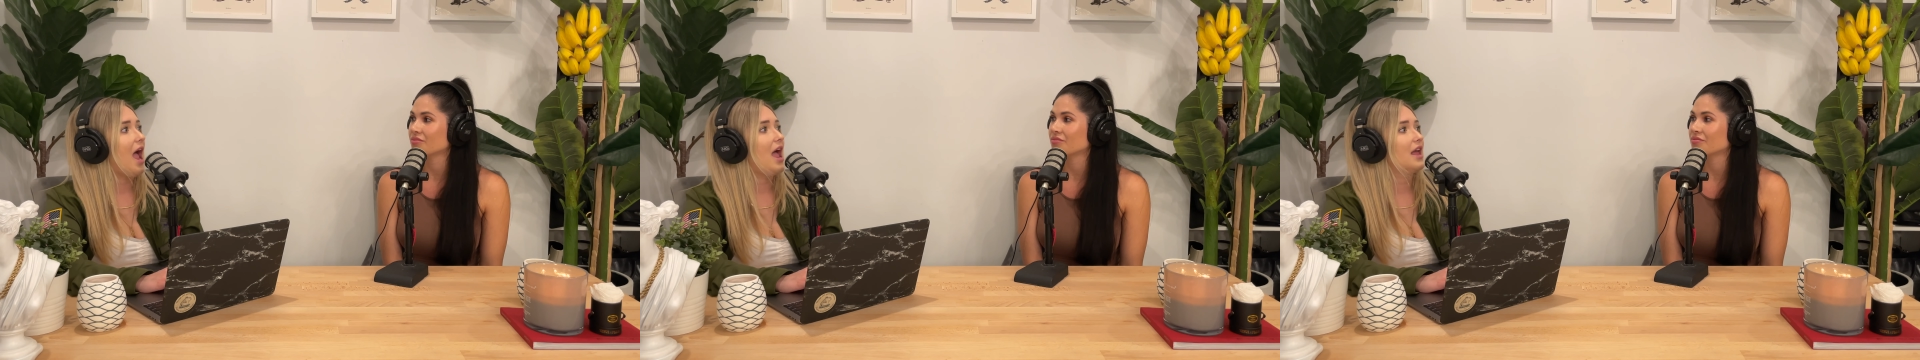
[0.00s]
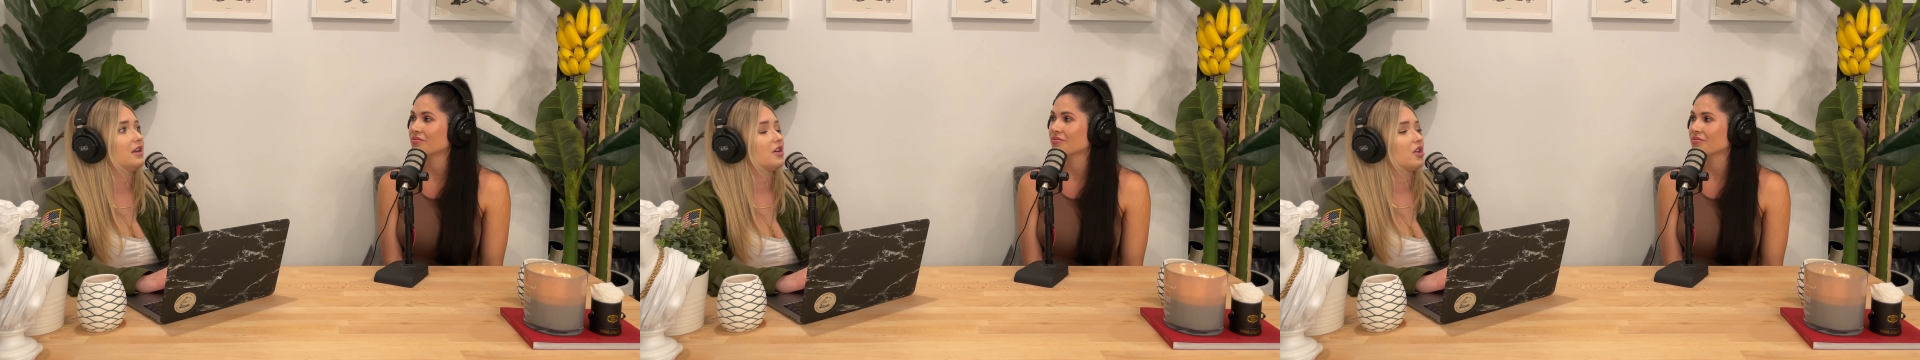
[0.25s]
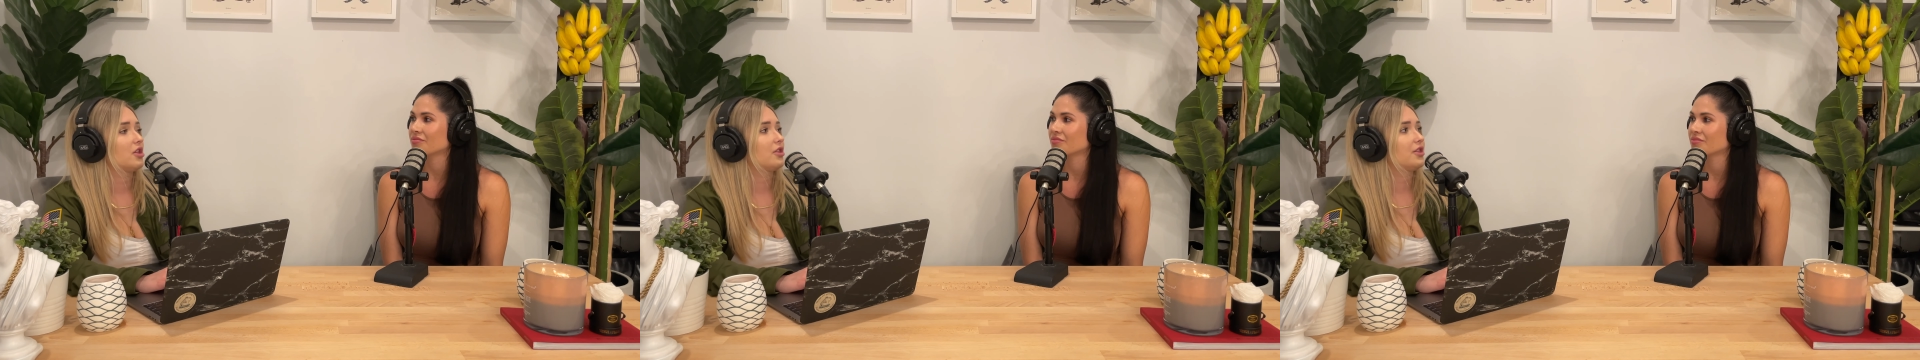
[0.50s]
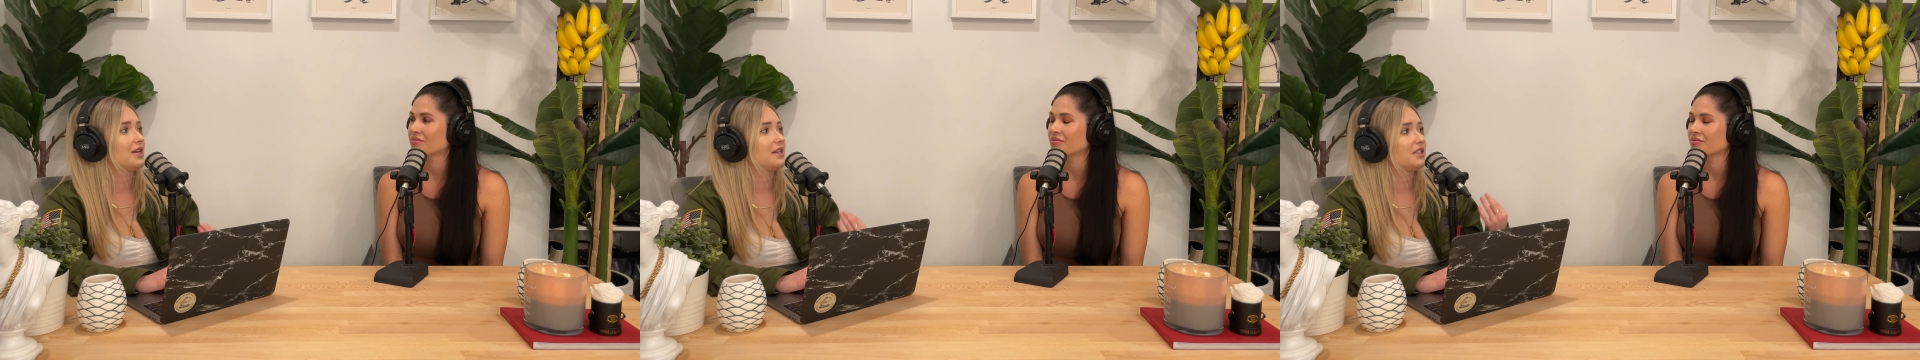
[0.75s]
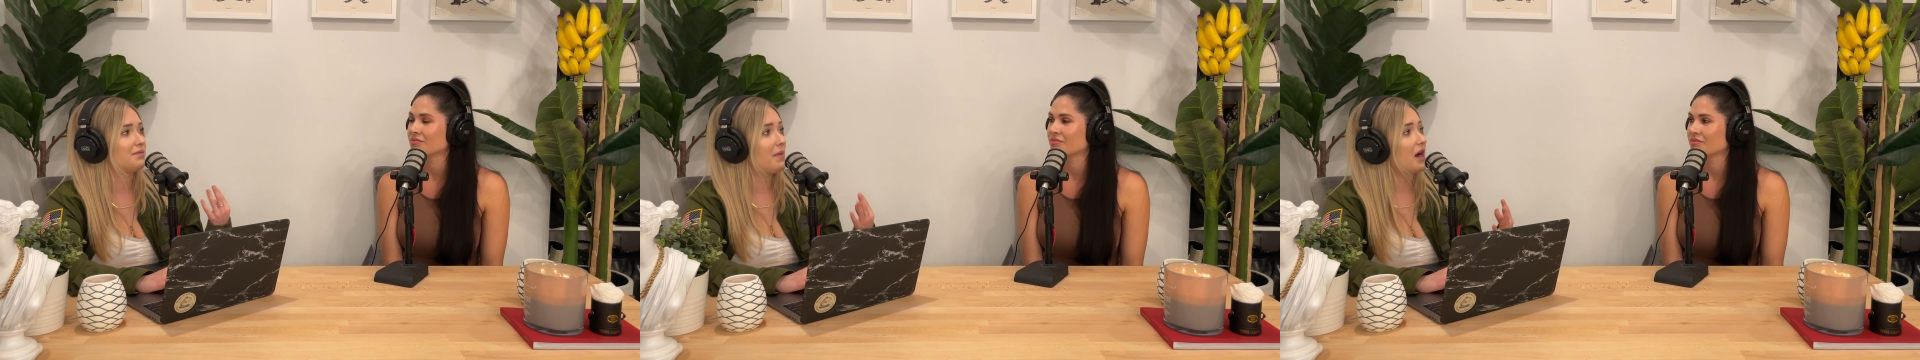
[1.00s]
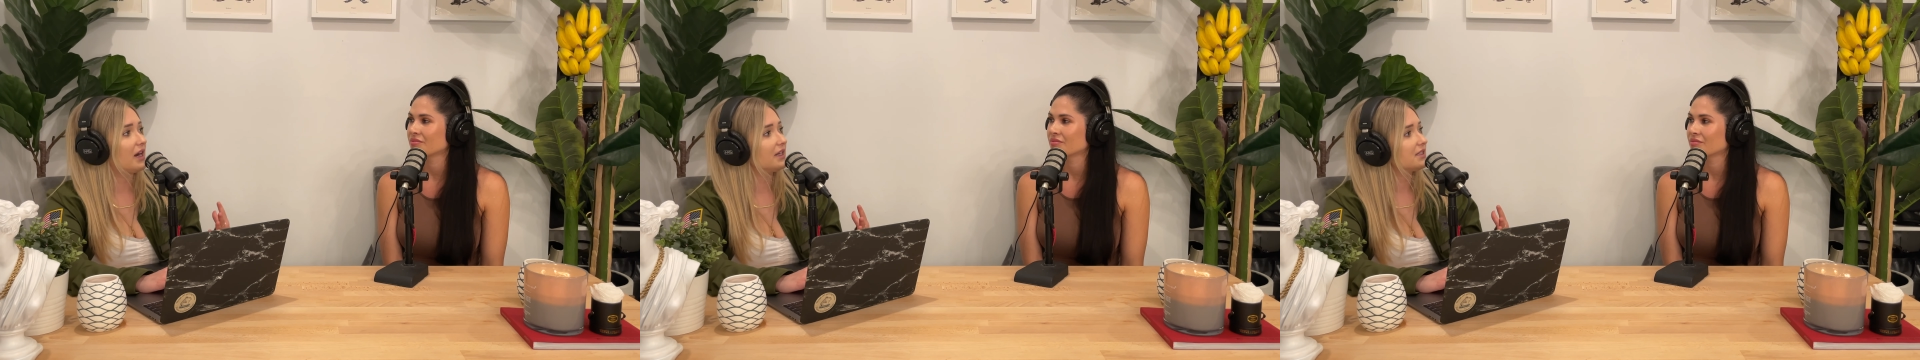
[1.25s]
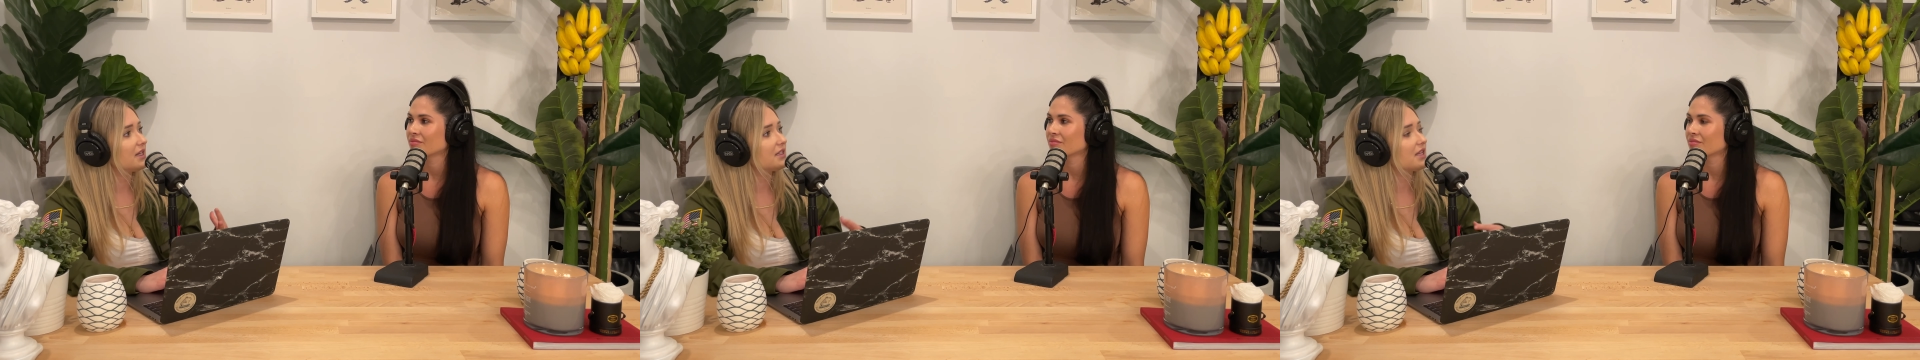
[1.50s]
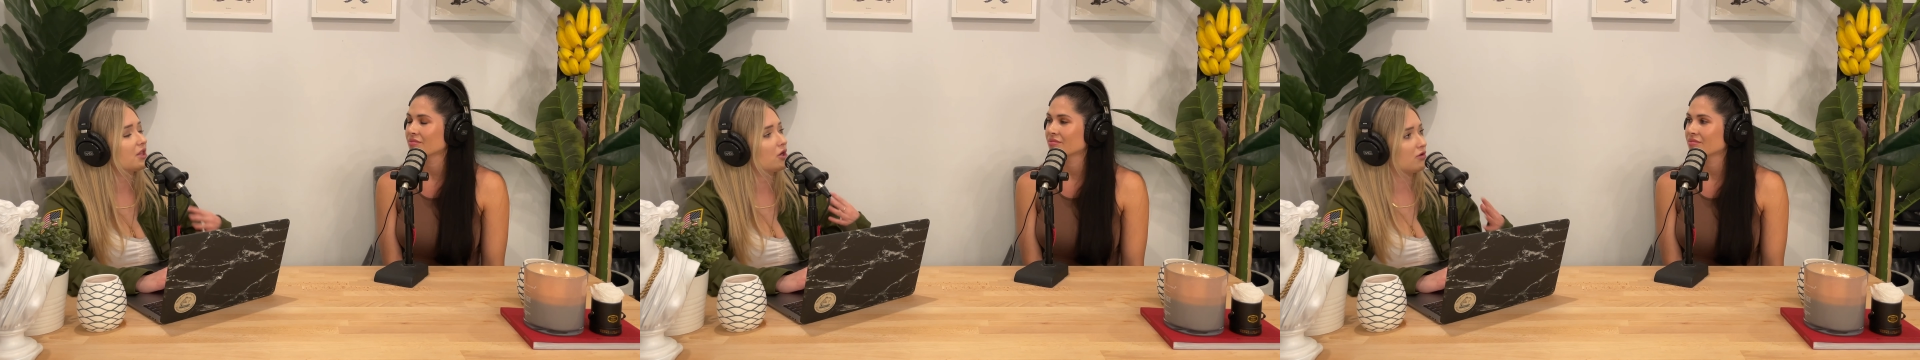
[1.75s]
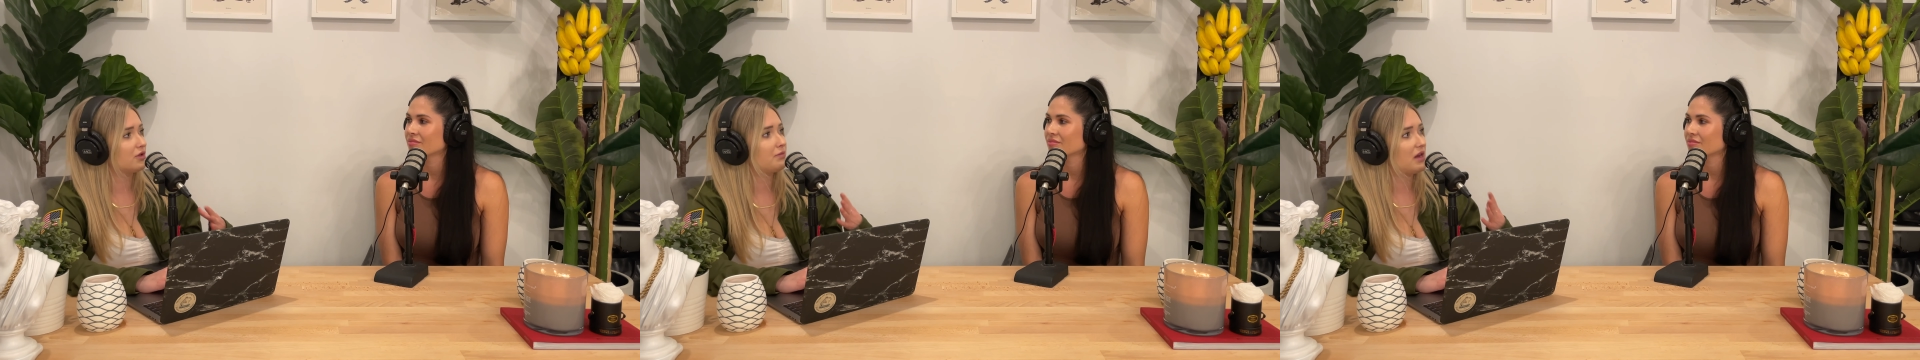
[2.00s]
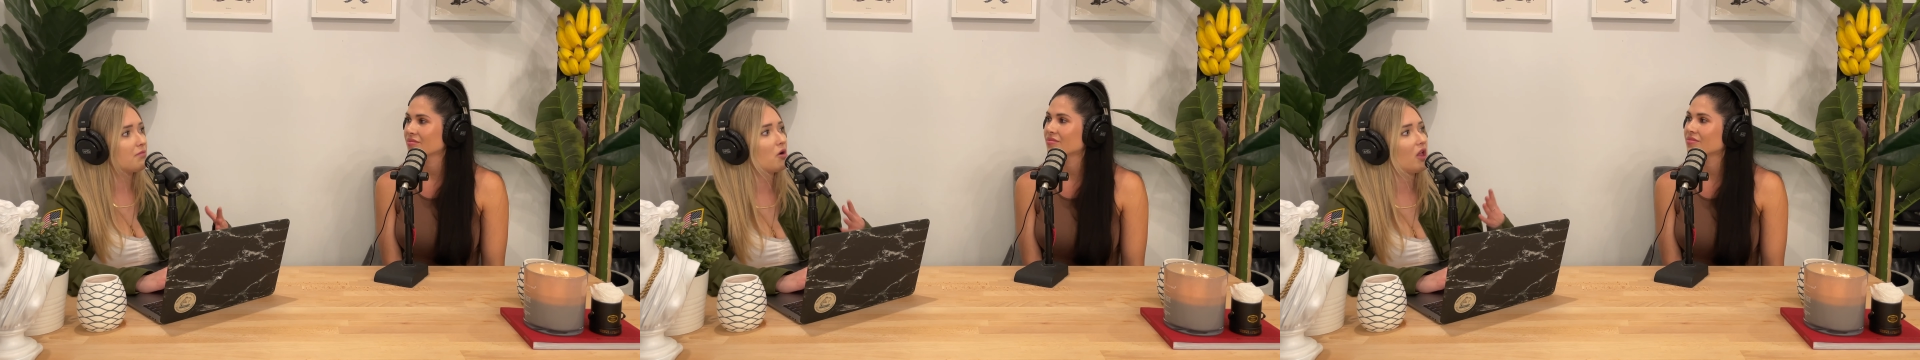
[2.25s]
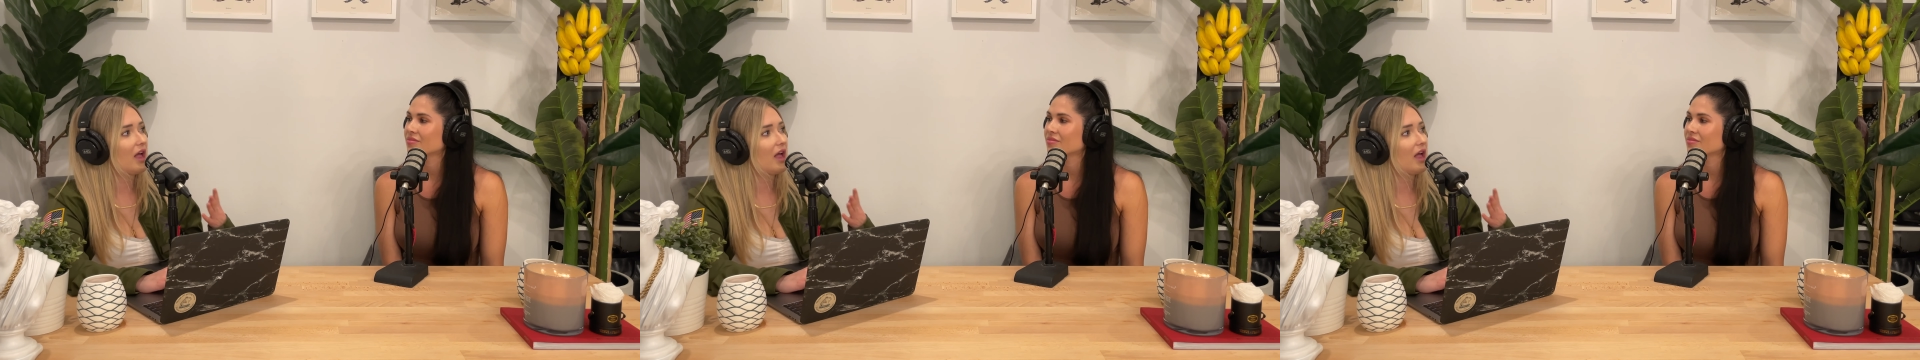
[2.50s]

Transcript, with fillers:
Speaker 1: And the experiences that those people